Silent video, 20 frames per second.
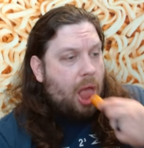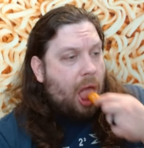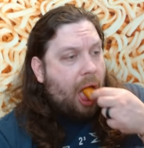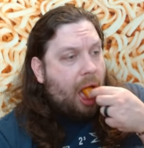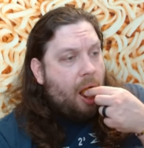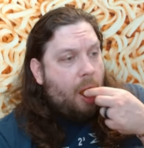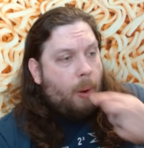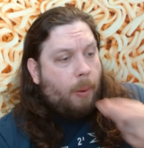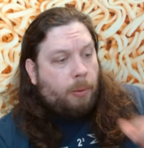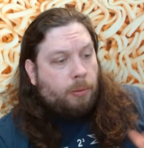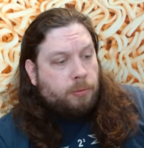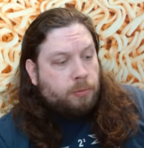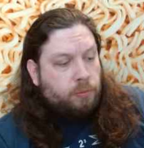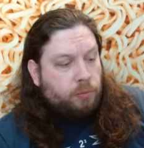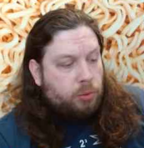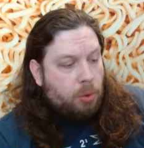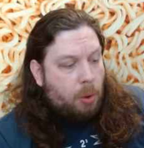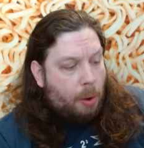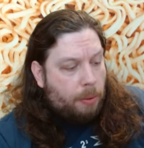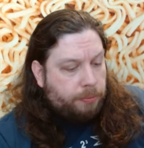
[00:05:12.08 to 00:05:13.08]

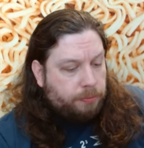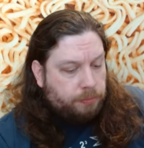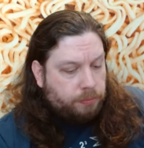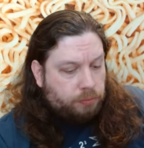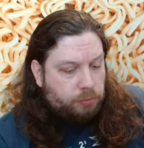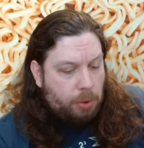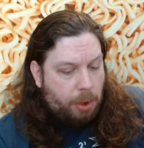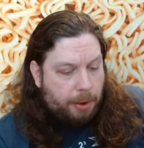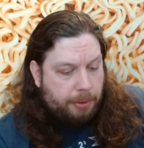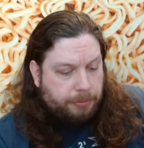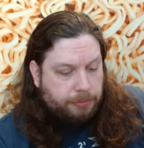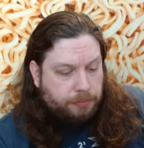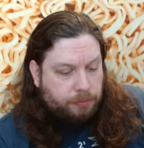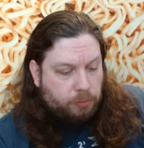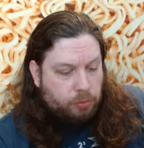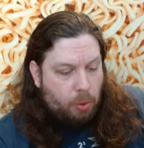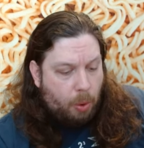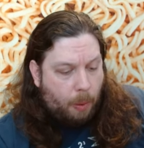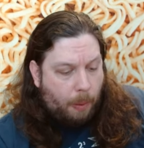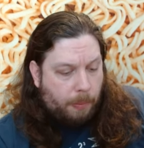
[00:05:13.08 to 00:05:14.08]

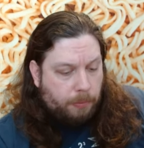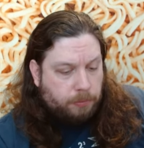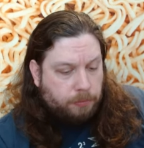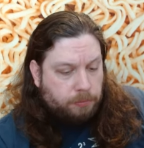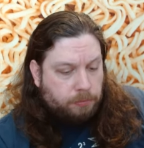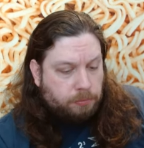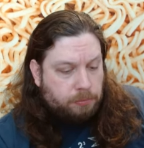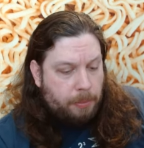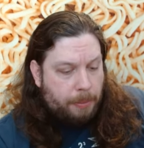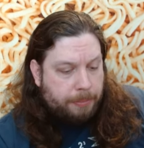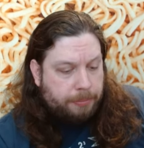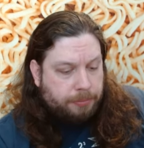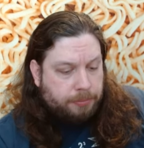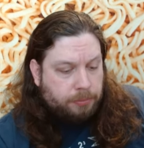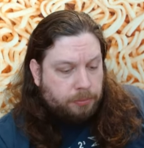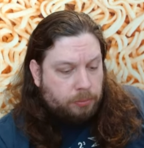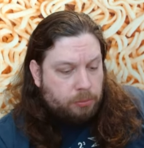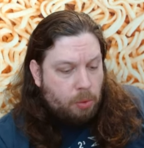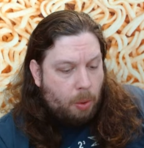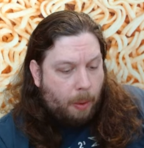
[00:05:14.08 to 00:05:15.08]

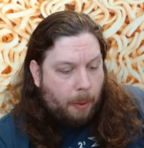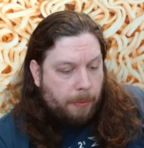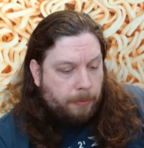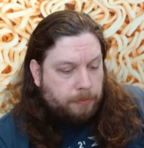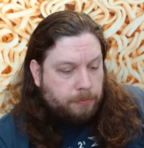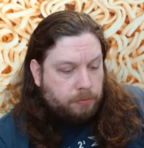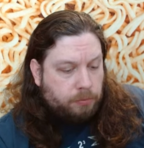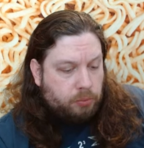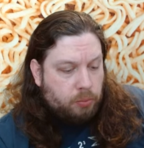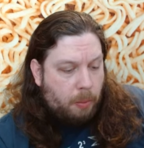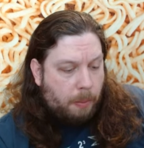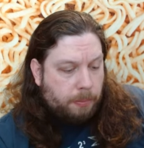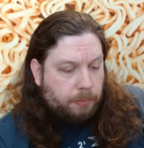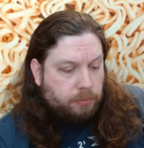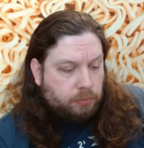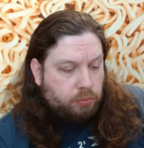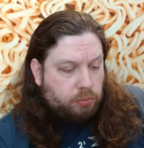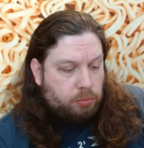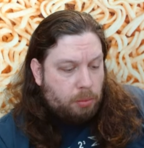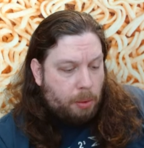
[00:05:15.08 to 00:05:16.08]

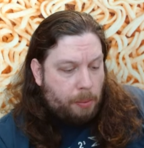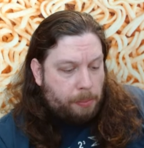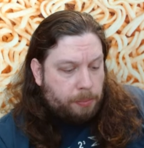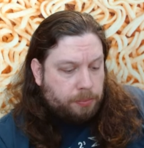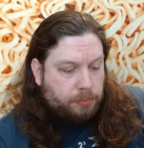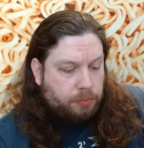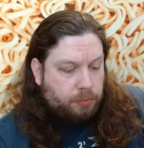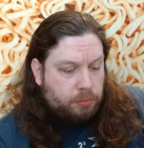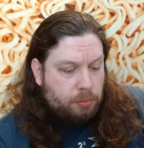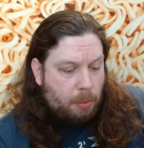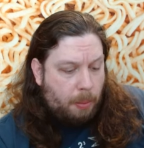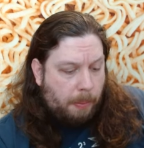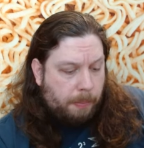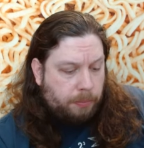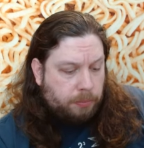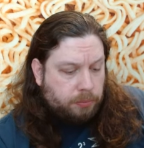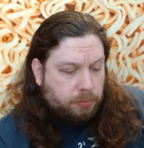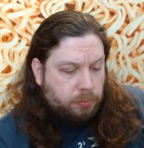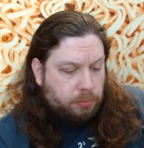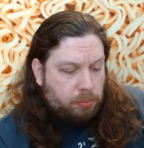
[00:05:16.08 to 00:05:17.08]

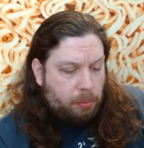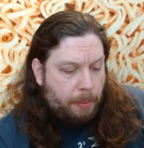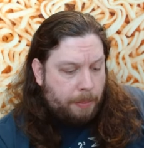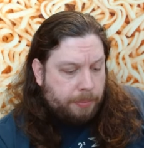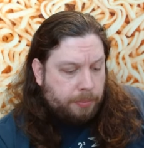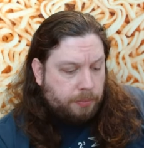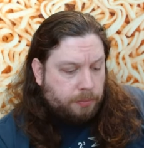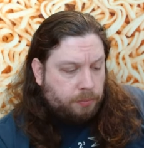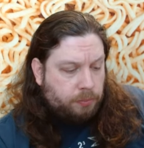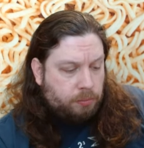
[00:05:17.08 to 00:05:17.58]
Nobody speaks.